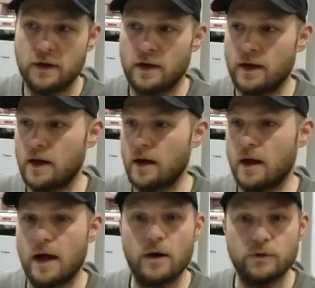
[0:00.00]

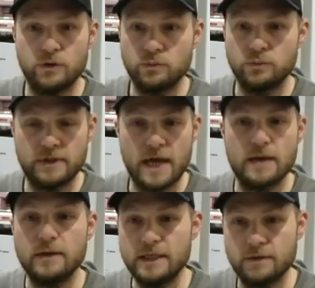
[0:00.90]
how you
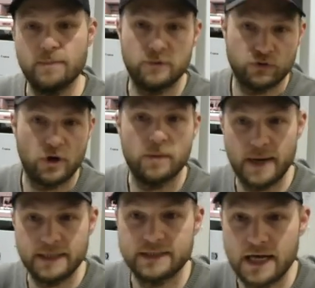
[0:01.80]
then need to try and
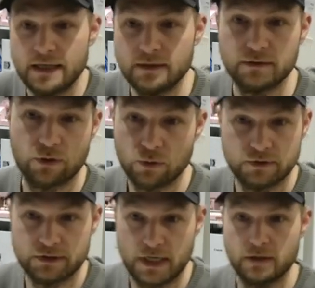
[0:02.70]
maintain
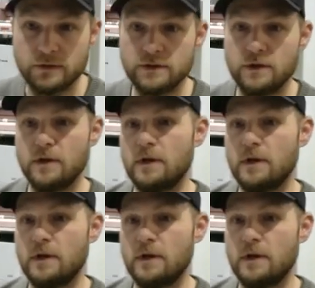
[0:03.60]
those sales,